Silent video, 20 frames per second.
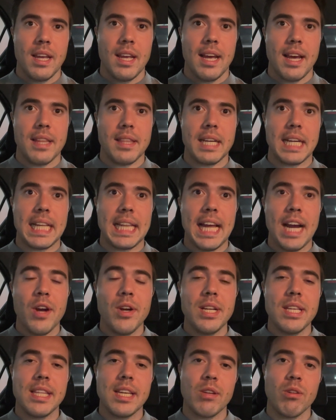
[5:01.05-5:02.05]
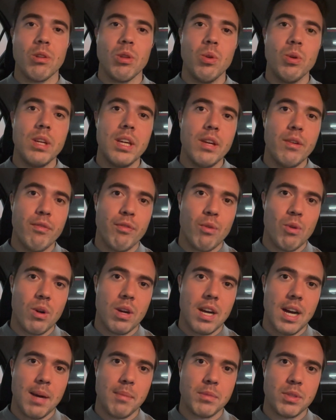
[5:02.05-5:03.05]
And the clarity that you're looking for
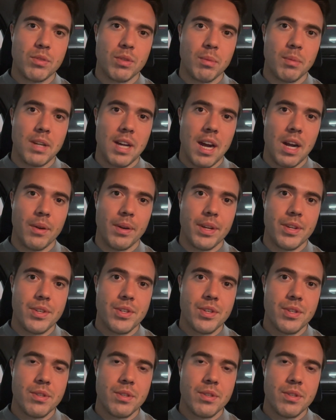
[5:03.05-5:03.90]
comes from courage,